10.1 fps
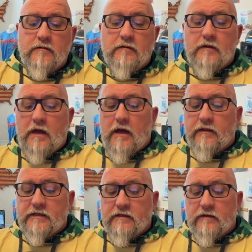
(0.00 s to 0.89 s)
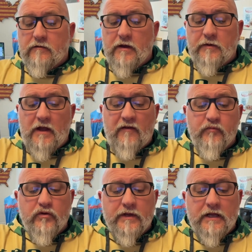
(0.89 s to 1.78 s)
Yeah, they're coming off
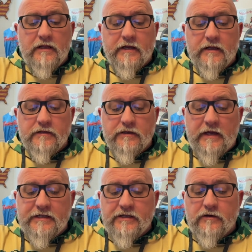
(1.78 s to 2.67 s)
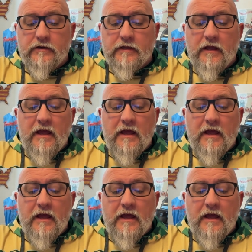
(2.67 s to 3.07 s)
pretty clean, so that's good.